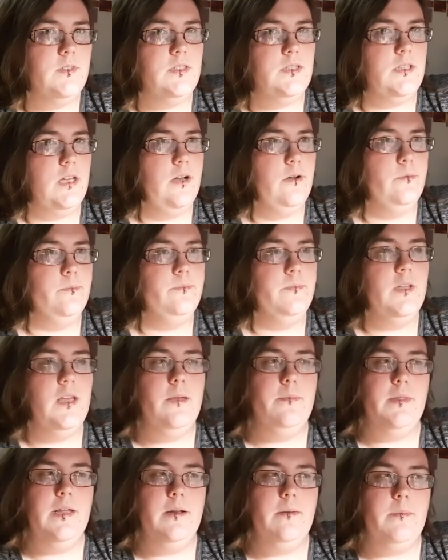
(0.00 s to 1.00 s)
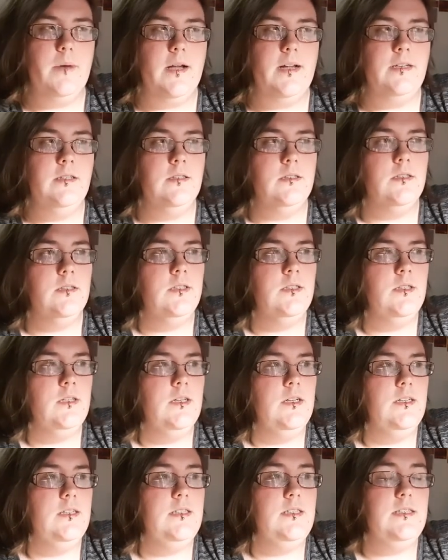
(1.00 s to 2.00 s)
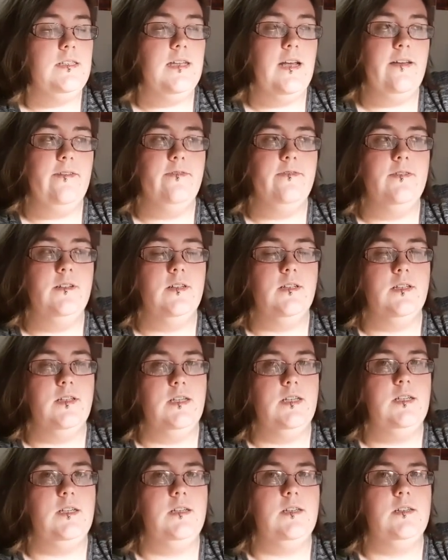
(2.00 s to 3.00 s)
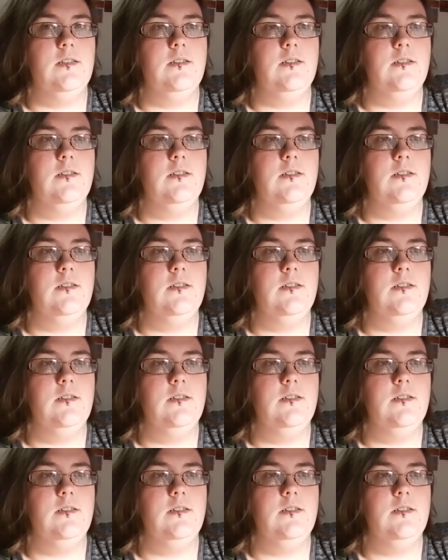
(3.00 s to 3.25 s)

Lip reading: So keep that in mind. It's definitely